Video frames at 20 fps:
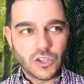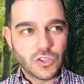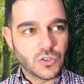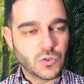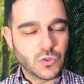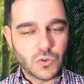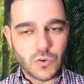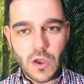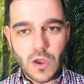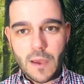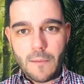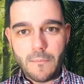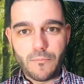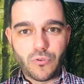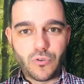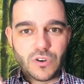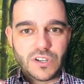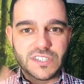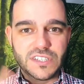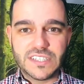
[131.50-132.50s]
to
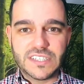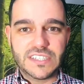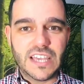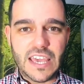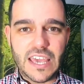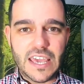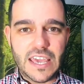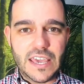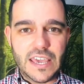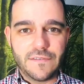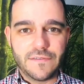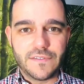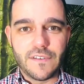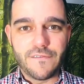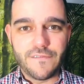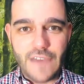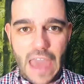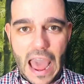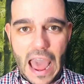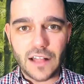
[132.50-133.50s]
perceive the
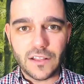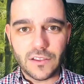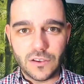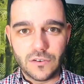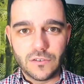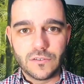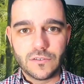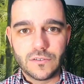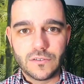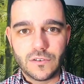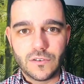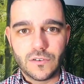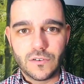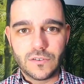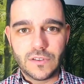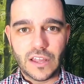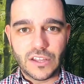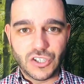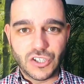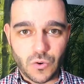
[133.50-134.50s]
value
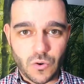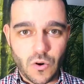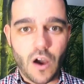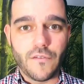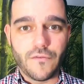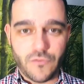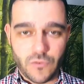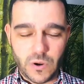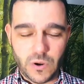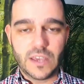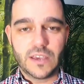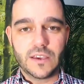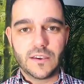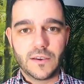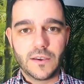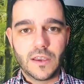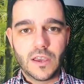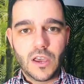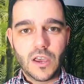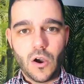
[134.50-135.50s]
that you're offering,
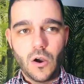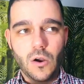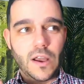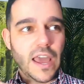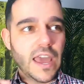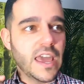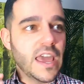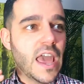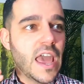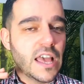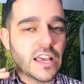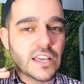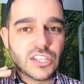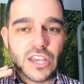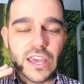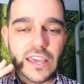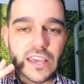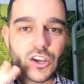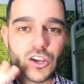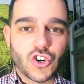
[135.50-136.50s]
okay?
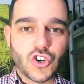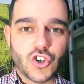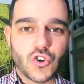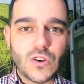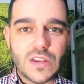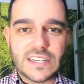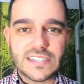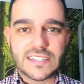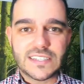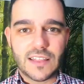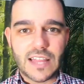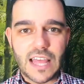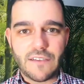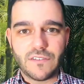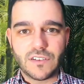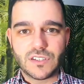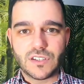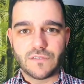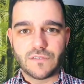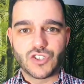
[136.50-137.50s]
Increase the
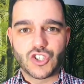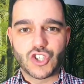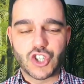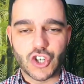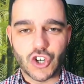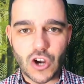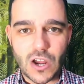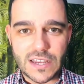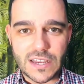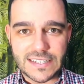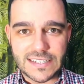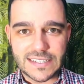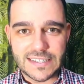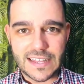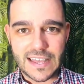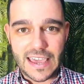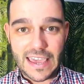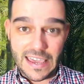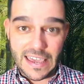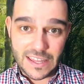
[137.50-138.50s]
levels of trust
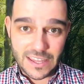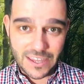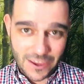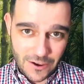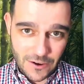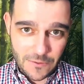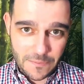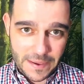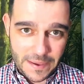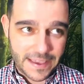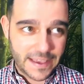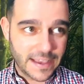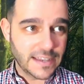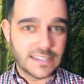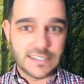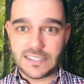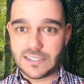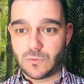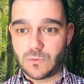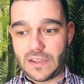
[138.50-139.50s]
in you,
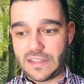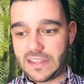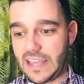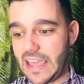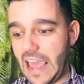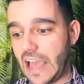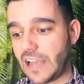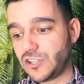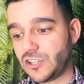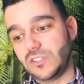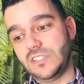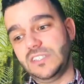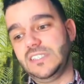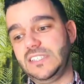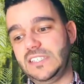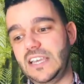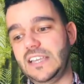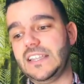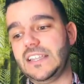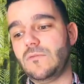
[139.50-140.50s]
because when they actually
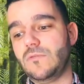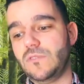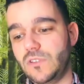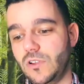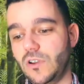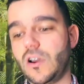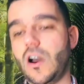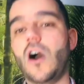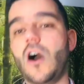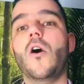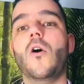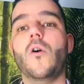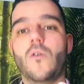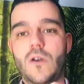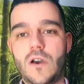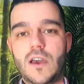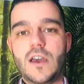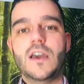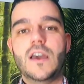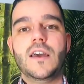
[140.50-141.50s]
see, they will look,
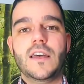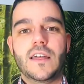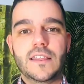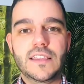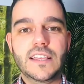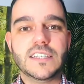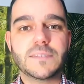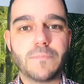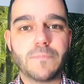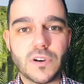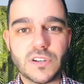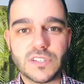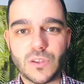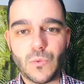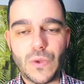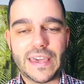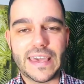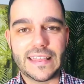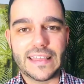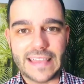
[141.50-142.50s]
oh, this person
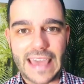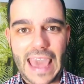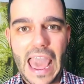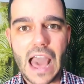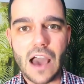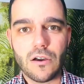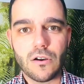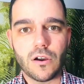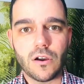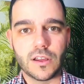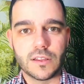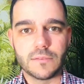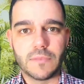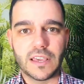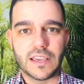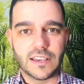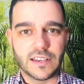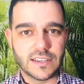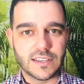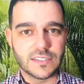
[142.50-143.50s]
we can count on,
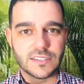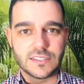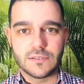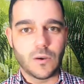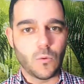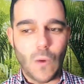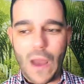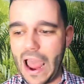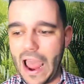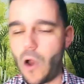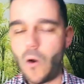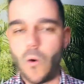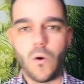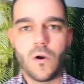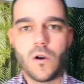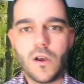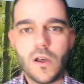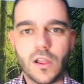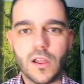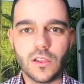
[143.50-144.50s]
because wow,
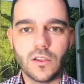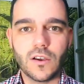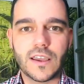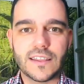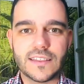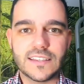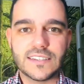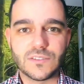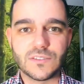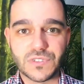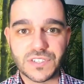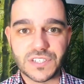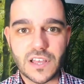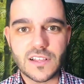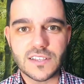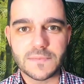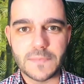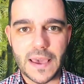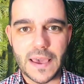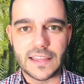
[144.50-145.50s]
look at these
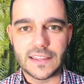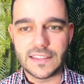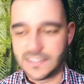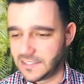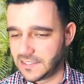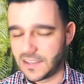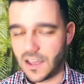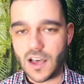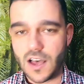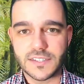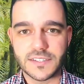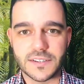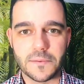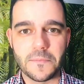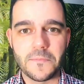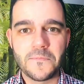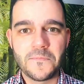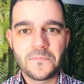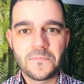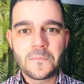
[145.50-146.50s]
results, man, this is
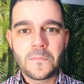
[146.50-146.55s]
awesome.